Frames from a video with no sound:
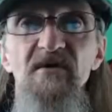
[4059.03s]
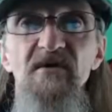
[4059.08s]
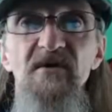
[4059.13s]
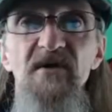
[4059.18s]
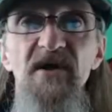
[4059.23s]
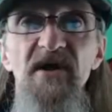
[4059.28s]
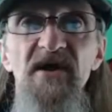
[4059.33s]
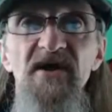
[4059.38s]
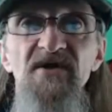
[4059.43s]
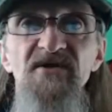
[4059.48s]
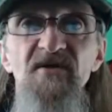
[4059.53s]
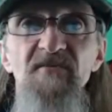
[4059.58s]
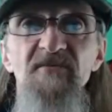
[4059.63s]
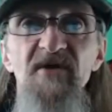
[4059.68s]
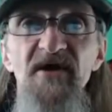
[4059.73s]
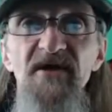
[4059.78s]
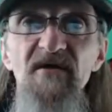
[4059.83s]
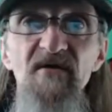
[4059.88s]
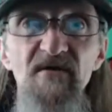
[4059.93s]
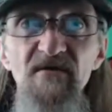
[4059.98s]
And I'm
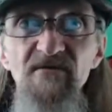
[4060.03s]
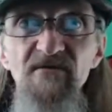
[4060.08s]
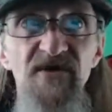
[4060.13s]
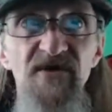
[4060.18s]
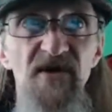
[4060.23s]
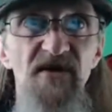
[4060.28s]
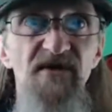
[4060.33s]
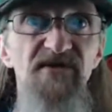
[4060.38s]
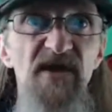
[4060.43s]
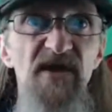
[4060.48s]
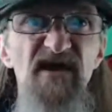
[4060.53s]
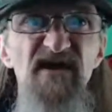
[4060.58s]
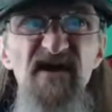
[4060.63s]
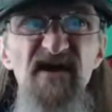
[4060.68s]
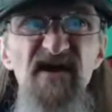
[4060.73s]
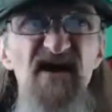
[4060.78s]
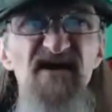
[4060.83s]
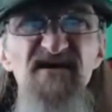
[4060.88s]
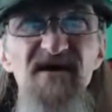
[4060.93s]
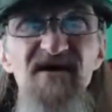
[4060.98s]
like, oh, okay,
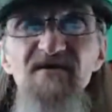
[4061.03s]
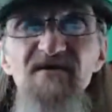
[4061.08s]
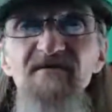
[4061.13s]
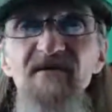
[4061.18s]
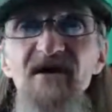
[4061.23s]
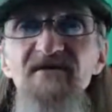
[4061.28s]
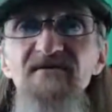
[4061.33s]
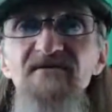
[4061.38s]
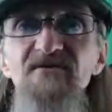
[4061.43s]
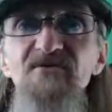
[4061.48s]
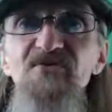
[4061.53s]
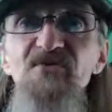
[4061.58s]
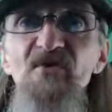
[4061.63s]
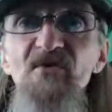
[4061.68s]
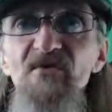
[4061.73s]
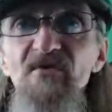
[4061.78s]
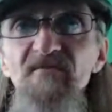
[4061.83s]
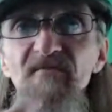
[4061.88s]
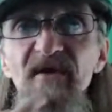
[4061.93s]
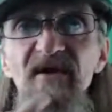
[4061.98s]
yeah, all right,
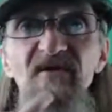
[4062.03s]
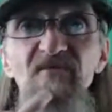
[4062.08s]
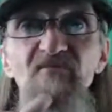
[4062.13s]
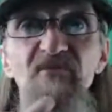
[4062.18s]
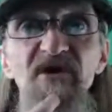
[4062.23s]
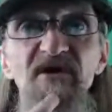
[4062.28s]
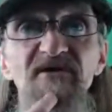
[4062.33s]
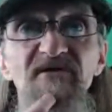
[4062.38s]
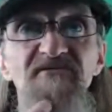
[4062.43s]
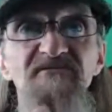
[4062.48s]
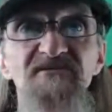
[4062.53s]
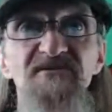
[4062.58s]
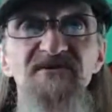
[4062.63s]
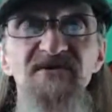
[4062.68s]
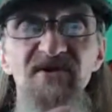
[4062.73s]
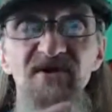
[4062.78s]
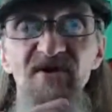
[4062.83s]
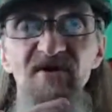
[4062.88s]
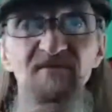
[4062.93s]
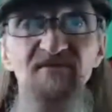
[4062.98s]
sure, man, when?
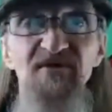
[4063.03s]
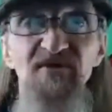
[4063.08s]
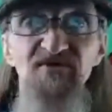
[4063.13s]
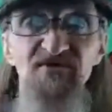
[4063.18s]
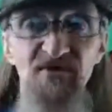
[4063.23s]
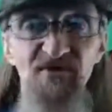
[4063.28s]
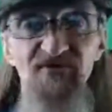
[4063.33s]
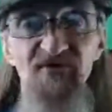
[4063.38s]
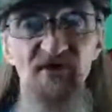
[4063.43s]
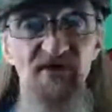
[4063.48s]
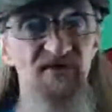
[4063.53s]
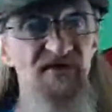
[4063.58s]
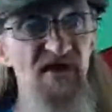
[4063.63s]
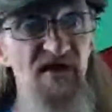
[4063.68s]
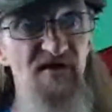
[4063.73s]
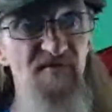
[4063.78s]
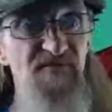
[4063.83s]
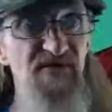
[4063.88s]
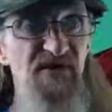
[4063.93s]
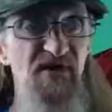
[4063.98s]
You know, because I thought, yeah,
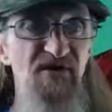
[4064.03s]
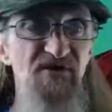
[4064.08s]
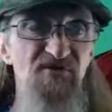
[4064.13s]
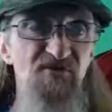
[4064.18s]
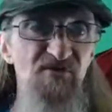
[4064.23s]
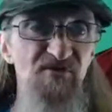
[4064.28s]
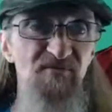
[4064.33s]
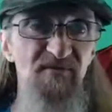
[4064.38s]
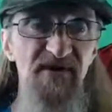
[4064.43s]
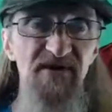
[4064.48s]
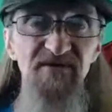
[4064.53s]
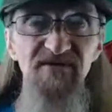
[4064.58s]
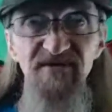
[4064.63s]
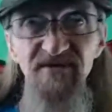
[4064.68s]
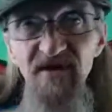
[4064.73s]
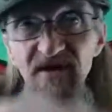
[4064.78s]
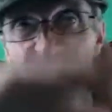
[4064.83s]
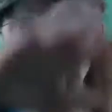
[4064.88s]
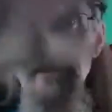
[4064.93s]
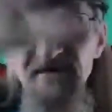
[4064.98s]
it'd be kind of cool, man, and
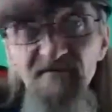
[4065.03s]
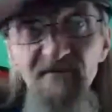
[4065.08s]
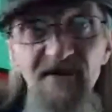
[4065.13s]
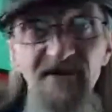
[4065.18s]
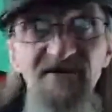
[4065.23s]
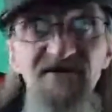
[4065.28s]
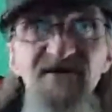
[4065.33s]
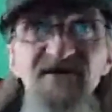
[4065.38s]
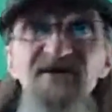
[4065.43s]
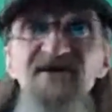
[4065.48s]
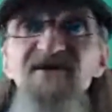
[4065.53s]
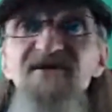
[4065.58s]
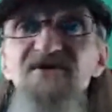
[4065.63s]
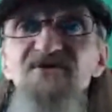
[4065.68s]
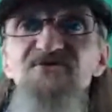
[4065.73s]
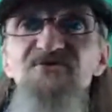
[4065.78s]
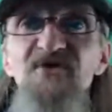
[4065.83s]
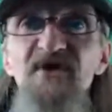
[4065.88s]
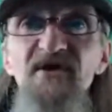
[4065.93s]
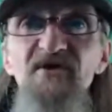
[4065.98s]
kind of get my
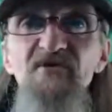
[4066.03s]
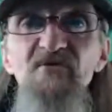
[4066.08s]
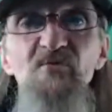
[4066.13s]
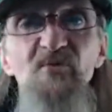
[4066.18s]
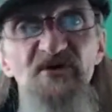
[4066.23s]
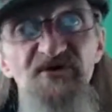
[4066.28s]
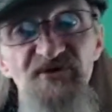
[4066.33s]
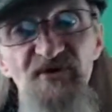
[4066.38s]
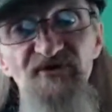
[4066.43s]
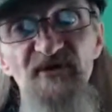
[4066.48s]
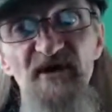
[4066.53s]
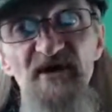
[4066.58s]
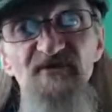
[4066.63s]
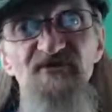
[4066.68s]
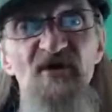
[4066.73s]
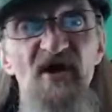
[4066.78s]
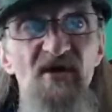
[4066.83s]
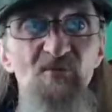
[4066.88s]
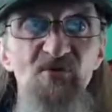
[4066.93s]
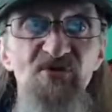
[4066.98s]
channel, which at that
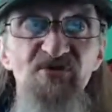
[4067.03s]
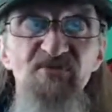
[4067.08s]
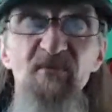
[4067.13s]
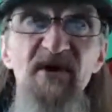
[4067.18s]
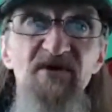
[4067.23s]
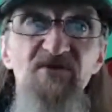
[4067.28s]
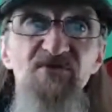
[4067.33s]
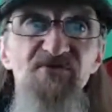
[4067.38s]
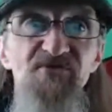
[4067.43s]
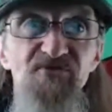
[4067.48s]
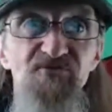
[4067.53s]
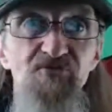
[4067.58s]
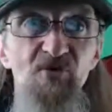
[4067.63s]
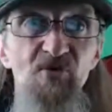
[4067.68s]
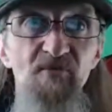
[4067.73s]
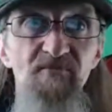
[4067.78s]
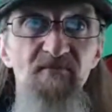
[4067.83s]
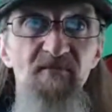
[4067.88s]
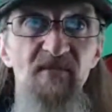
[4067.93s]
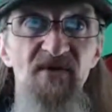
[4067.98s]
time was Michael
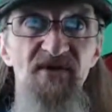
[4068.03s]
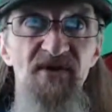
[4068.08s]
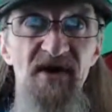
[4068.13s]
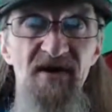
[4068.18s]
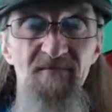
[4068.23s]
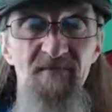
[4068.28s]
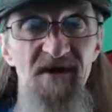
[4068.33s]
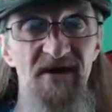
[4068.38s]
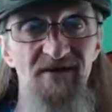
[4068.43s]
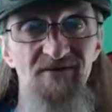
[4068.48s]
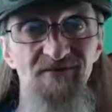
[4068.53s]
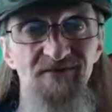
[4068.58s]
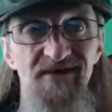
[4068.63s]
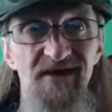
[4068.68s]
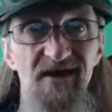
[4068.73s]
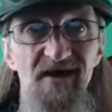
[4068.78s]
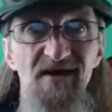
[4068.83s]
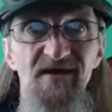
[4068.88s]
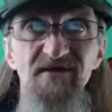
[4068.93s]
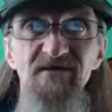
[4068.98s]
Stroop, not Michael
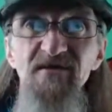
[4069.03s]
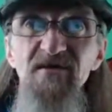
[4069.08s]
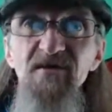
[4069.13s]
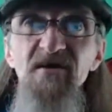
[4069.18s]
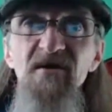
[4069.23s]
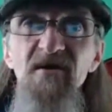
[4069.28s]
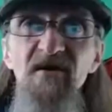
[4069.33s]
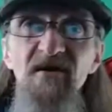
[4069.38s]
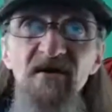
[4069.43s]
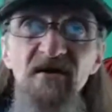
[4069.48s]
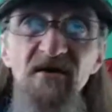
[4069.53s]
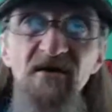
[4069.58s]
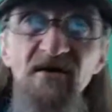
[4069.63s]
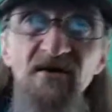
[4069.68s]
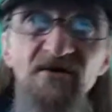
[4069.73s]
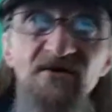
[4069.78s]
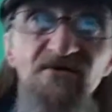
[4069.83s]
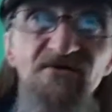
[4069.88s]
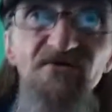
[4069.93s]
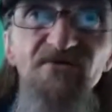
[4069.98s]
Catt.
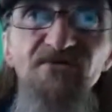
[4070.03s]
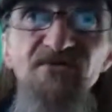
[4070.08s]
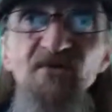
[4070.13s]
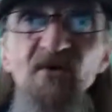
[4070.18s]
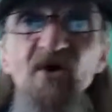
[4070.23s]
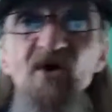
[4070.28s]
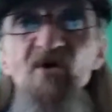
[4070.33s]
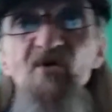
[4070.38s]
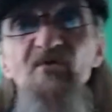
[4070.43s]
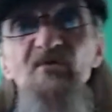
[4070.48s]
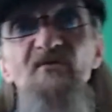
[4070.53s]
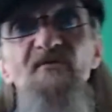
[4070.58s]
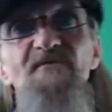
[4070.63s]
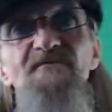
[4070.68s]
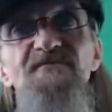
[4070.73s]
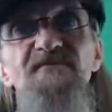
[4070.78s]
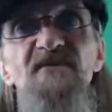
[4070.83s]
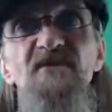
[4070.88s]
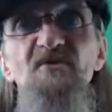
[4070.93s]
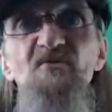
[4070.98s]
So
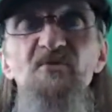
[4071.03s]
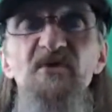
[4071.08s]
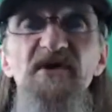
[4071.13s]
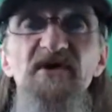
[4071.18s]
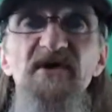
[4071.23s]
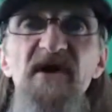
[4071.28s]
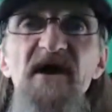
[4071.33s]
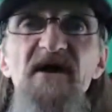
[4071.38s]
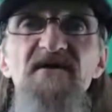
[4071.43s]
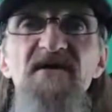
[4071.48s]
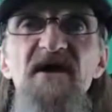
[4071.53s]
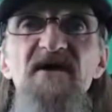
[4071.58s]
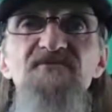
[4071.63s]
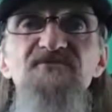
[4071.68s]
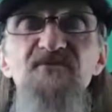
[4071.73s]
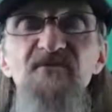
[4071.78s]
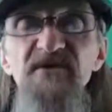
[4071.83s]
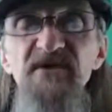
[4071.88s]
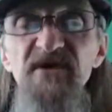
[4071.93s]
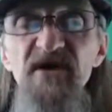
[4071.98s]

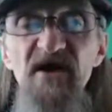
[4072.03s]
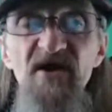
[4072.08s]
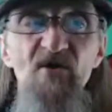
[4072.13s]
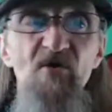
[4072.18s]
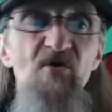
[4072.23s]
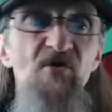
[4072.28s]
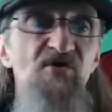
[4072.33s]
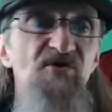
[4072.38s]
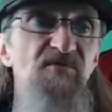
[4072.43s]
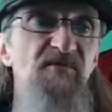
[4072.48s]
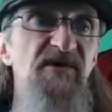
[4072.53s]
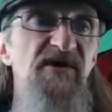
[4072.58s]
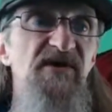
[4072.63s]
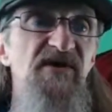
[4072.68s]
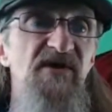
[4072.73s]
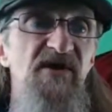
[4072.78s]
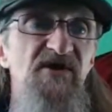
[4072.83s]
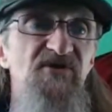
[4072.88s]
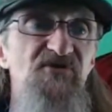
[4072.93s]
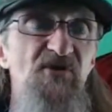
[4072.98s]
after he got a hold of me
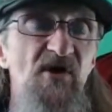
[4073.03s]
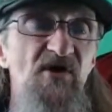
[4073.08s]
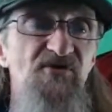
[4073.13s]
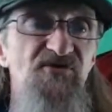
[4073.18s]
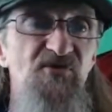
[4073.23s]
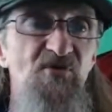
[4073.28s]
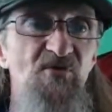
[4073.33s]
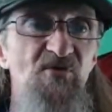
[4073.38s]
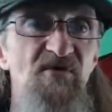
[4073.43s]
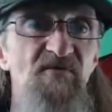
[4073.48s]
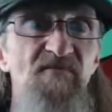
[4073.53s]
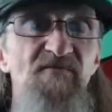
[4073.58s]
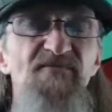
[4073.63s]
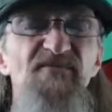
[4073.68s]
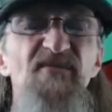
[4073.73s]
and I talked to him,